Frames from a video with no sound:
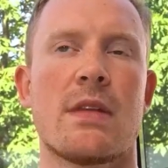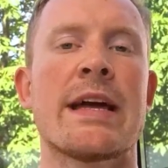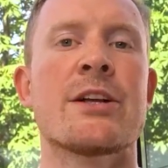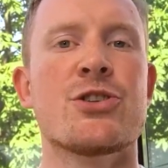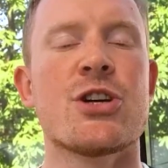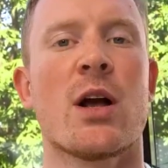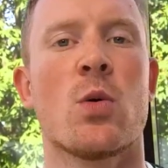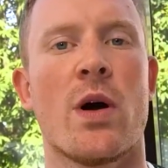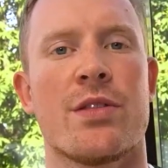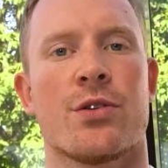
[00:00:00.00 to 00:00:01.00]
and check
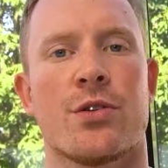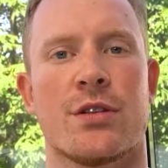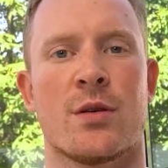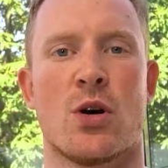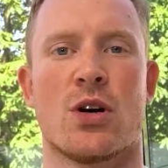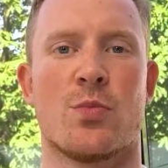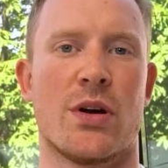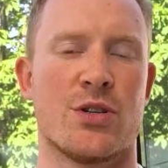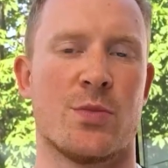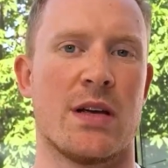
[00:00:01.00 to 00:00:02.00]
whether the market
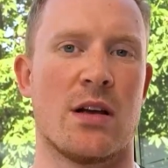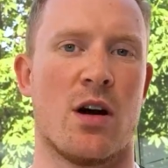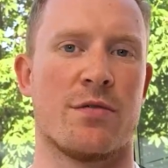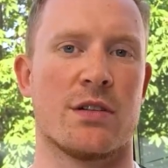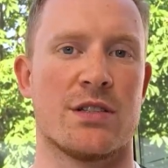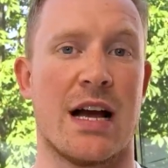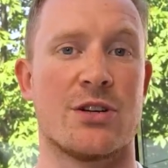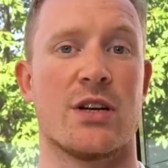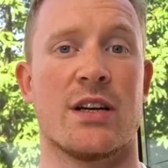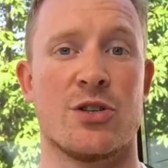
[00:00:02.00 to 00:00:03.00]
price you're being offered is
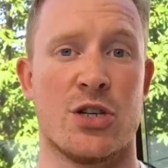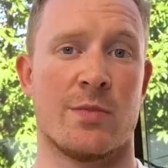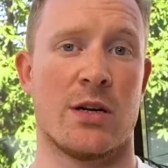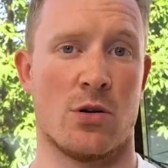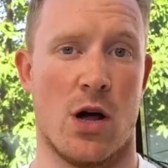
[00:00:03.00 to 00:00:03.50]
actually legitimate or